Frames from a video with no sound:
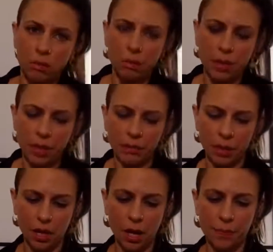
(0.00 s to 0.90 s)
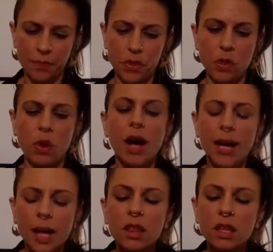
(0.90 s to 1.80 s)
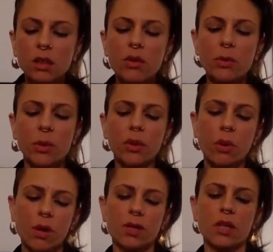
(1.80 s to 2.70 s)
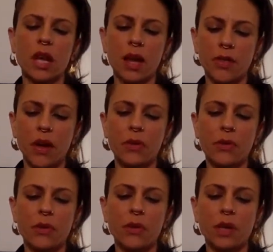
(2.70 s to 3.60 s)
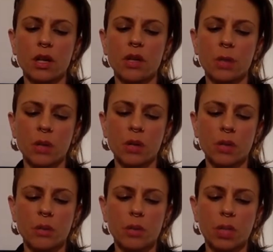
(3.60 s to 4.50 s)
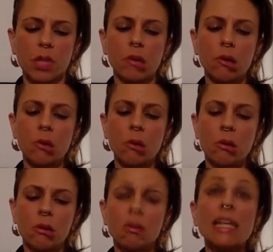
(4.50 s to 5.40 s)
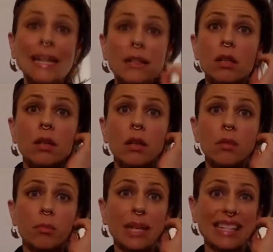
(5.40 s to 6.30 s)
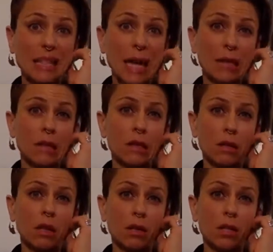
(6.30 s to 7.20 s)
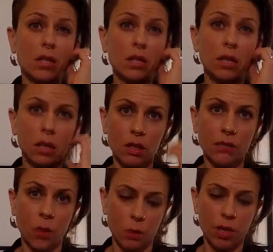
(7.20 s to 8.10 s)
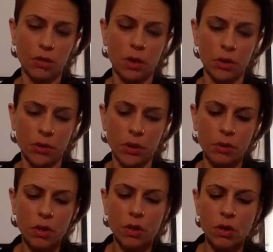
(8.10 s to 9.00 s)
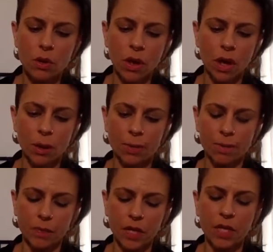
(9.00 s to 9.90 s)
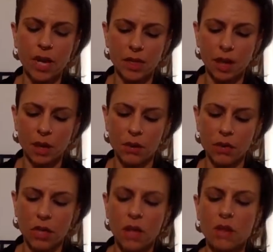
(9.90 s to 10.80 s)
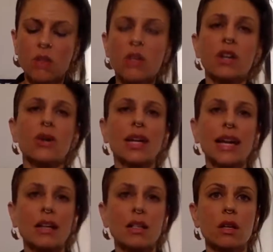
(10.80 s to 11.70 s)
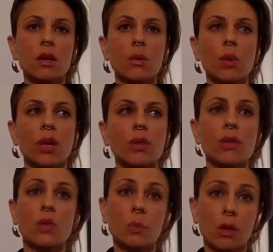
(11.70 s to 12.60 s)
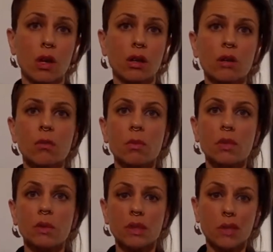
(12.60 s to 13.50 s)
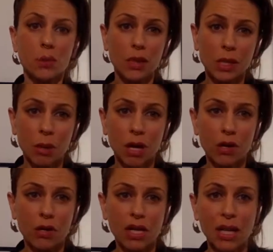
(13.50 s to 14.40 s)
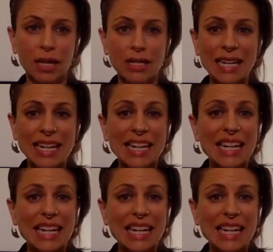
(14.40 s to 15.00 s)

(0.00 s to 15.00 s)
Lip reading: I'm going to leave it at that. So I think those with Aquarius in the 8th house are going to experience some pretty neat but intense energies in these 4 weeks also. 9th house. This is how you connect with spirit. So this is really about how you connect